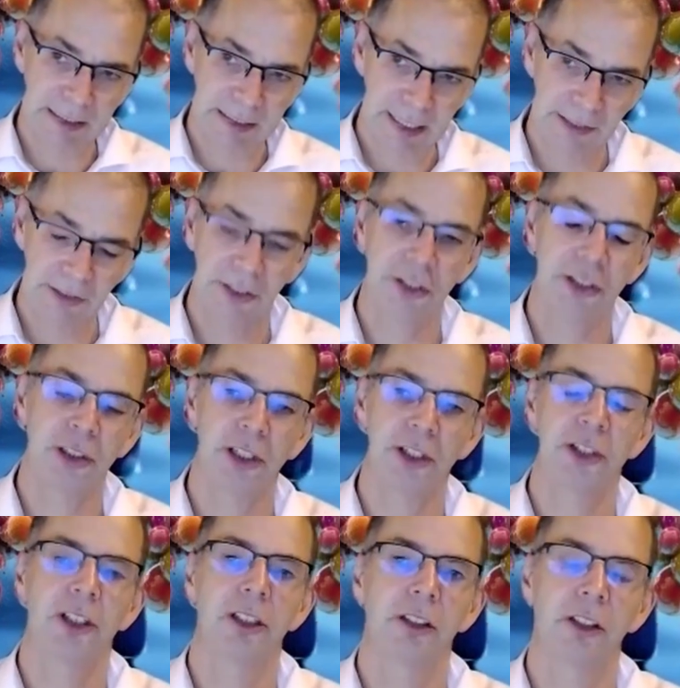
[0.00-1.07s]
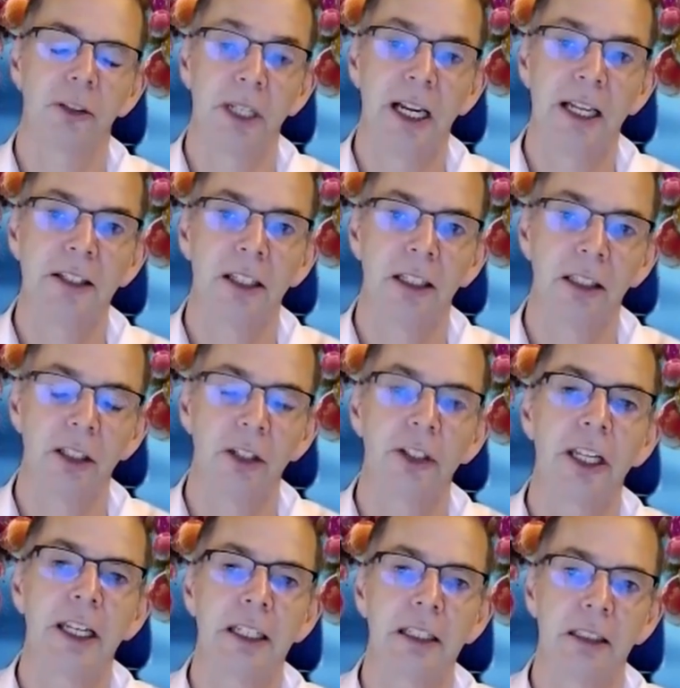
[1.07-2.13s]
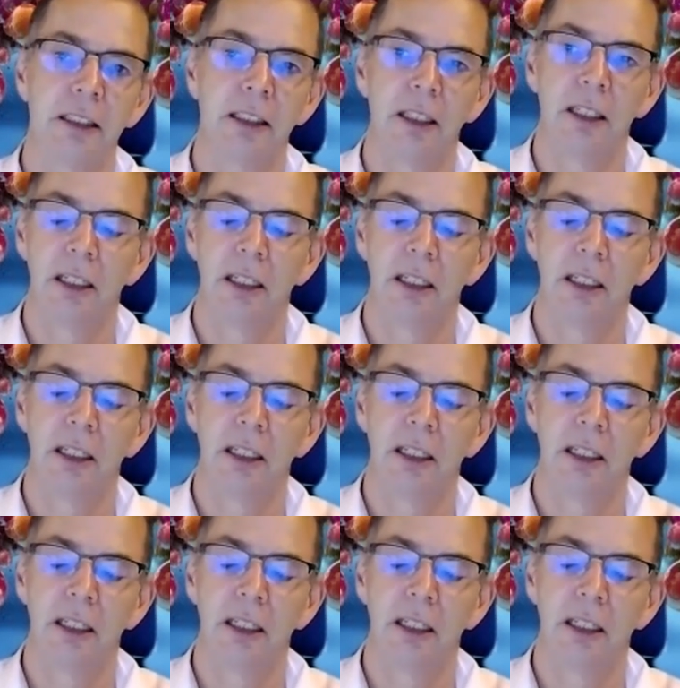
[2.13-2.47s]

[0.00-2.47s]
get the structure of the retina looking